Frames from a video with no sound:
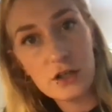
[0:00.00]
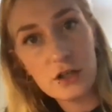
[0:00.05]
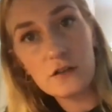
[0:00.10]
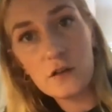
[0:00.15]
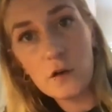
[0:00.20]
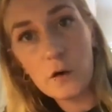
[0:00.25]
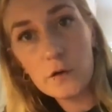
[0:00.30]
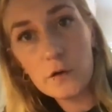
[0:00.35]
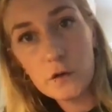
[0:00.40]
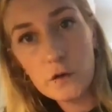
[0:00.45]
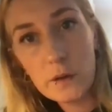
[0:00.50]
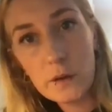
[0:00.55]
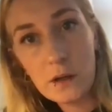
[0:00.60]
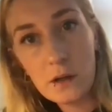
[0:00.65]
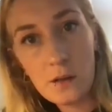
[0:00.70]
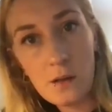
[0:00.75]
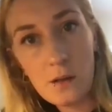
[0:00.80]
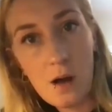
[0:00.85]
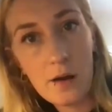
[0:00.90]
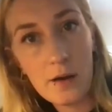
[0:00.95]
And so I was doing a
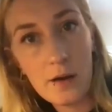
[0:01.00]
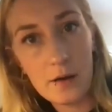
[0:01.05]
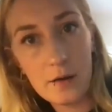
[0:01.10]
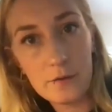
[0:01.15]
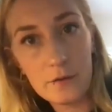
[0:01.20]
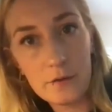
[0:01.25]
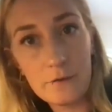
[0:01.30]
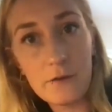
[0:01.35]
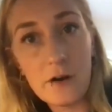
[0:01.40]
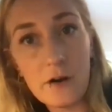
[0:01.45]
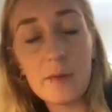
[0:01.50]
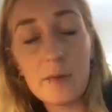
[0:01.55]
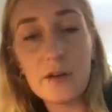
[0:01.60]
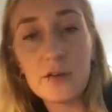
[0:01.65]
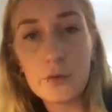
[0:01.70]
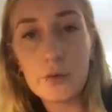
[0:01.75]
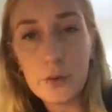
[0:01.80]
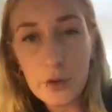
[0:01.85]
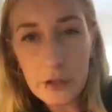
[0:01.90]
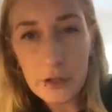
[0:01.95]
lot of
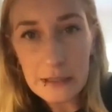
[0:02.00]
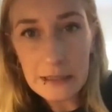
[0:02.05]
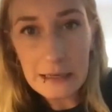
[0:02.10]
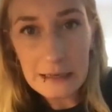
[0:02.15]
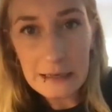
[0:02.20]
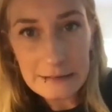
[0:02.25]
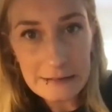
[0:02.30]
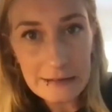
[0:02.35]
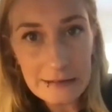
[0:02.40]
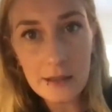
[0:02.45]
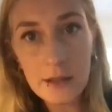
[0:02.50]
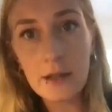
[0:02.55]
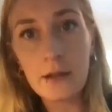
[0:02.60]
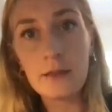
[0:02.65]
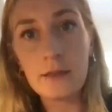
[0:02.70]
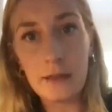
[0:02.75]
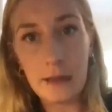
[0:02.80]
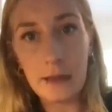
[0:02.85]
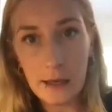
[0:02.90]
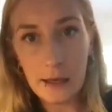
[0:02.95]
environmental organizing and
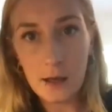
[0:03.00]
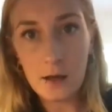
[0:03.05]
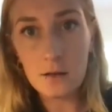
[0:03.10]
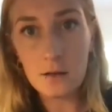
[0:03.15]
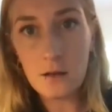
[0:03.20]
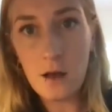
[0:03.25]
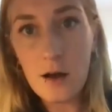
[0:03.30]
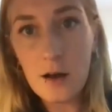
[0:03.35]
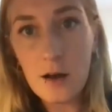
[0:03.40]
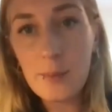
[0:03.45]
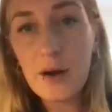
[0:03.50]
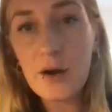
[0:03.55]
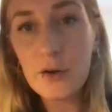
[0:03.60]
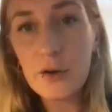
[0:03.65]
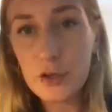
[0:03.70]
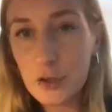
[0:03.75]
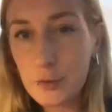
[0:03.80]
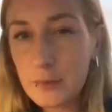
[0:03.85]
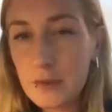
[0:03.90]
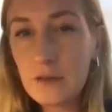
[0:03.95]
thinking a lot about
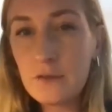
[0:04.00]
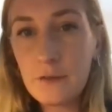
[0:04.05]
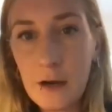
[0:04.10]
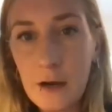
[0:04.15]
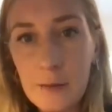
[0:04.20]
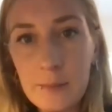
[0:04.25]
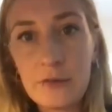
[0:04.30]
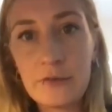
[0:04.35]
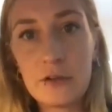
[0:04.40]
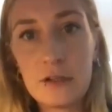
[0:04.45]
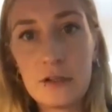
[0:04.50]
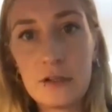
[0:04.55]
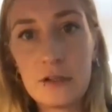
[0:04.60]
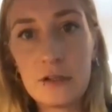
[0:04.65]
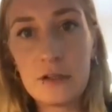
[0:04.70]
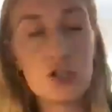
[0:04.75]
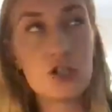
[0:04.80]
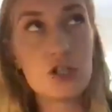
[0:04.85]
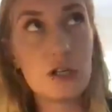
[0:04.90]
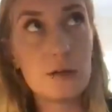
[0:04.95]
human environment
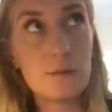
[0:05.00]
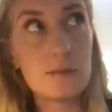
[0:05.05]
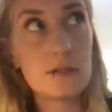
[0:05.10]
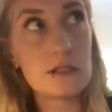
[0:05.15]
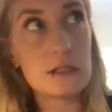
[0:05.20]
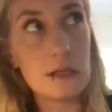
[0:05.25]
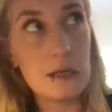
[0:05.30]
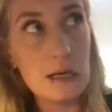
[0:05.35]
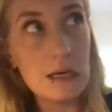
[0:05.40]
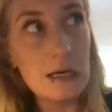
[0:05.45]
relationships